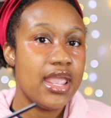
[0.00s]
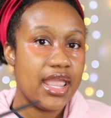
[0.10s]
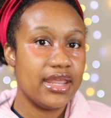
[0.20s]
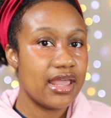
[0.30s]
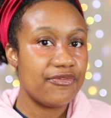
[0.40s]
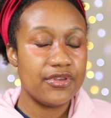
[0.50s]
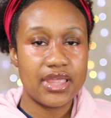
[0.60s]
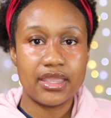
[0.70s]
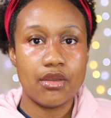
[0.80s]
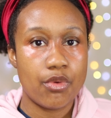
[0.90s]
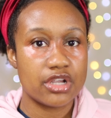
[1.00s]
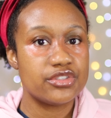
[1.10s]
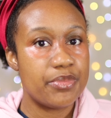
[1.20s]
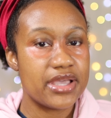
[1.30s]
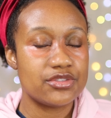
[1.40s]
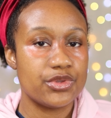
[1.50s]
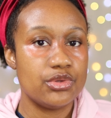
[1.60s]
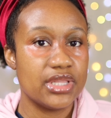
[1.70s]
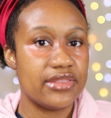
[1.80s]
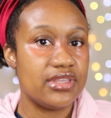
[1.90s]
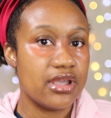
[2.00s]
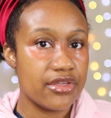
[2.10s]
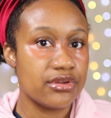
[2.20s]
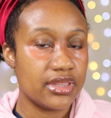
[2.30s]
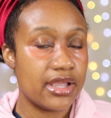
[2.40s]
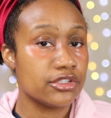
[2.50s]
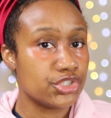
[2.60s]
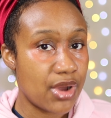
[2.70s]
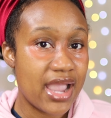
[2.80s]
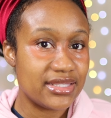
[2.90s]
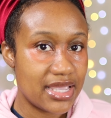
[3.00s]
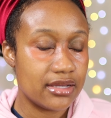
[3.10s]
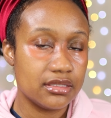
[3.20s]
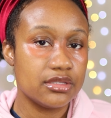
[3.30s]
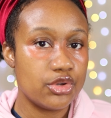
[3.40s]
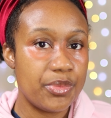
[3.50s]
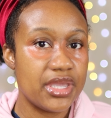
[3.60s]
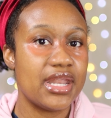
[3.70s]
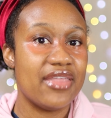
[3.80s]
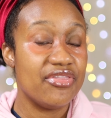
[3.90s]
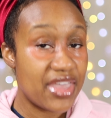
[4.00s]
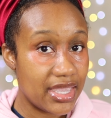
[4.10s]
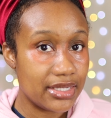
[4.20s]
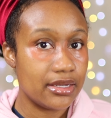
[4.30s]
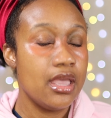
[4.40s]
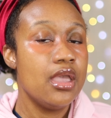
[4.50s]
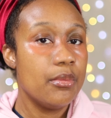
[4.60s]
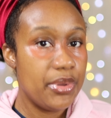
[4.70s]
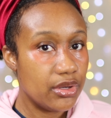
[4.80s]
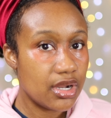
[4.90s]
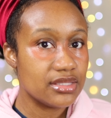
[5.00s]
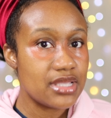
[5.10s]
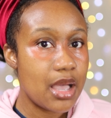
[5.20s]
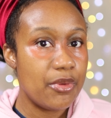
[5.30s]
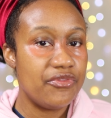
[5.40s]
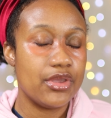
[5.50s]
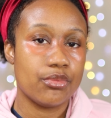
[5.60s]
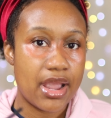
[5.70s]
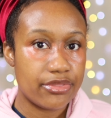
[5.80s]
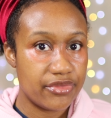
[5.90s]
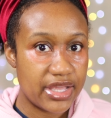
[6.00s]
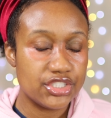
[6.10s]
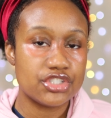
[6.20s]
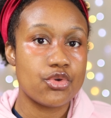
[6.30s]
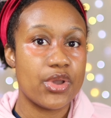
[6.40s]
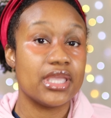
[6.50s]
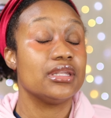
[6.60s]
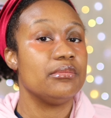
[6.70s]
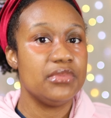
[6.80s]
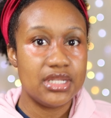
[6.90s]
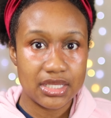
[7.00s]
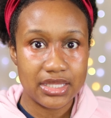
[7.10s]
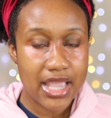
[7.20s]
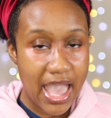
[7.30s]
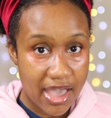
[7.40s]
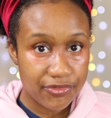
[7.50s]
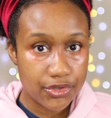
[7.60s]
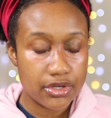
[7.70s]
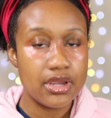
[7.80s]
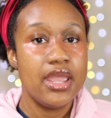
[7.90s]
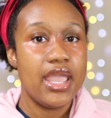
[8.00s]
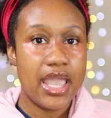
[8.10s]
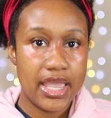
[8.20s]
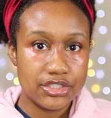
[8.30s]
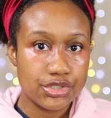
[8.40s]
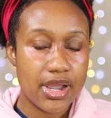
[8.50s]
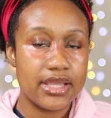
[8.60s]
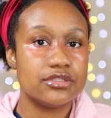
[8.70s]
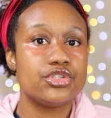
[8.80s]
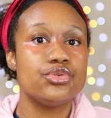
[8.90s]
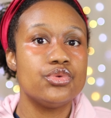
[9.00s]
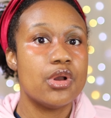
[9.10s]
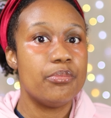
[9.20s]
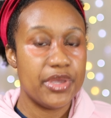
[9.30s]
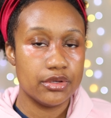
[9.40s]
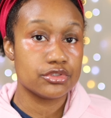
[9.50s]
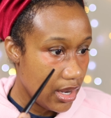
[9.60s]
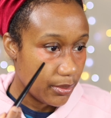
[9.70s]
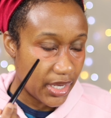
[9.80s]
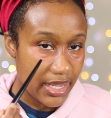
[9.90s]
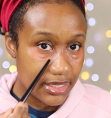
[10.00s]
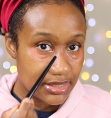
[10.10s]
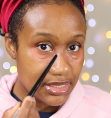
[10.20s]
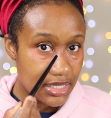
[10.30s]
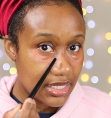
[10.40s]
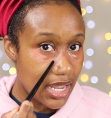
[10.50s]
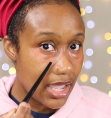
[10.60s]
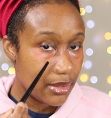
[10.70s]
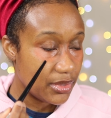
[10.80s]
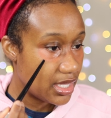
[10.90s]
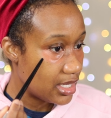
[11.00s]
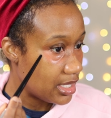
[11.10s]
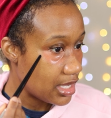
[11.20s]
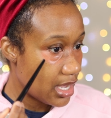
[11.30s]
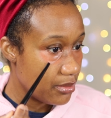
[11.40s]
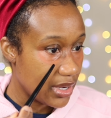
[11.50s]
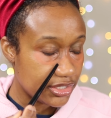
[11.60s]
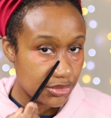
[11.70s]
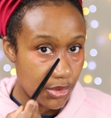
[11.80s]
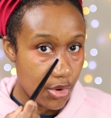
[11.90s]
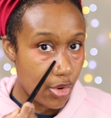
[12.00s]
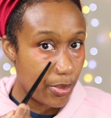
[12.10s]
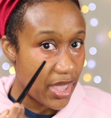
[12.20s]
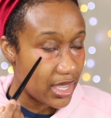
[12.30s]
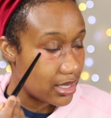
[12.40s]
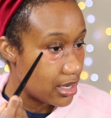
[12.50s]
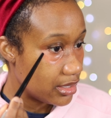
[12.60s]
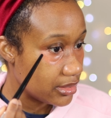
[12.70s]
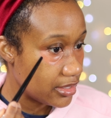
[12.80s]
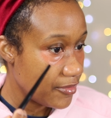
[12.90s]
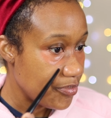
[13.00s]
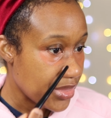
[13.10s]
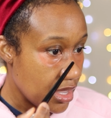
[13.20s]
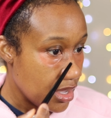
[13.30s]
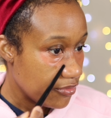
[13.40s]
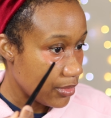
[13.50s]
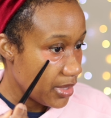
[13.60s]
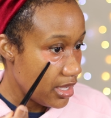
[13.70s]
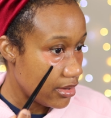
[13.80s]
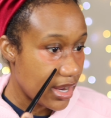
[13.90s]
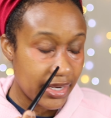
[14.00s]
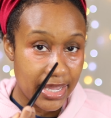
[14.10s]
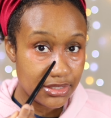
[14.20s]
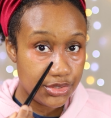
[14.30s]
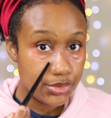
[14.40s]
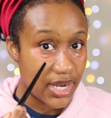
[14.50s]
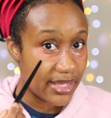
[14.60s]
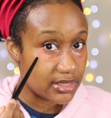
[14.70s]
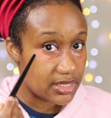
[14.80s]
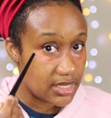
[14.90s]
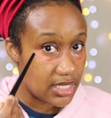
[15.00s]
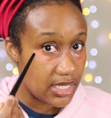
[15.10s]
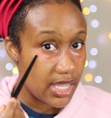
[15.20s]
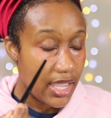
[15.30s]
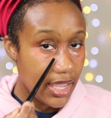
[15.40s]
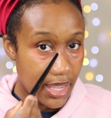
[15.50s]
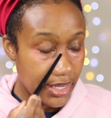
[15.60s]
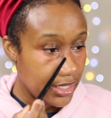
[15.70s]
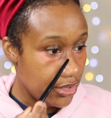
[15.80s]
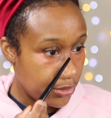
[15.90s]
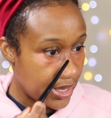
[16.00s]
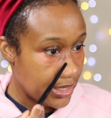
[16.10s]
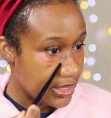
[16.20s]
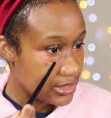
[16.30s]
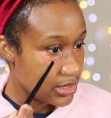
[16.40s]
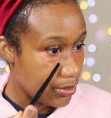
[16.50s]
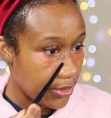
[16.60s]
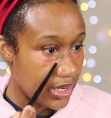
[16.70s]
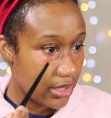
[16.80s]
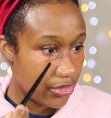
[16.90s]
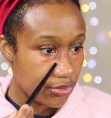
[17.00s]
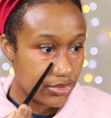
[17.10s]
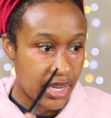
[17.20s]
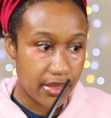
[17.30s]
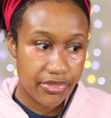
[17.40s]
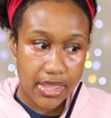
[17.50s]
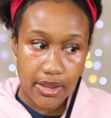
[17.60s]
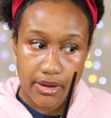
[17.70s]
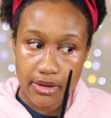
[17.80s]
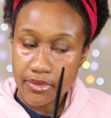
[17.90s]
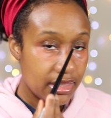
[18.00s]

And I feel like it works best when you let the other layer dry down a little bit and then build on top of it rather than just going in immediately after and trying to build. But I can see that I am getting a much more opaque color from here, and I do not see any grayness breaking through down there.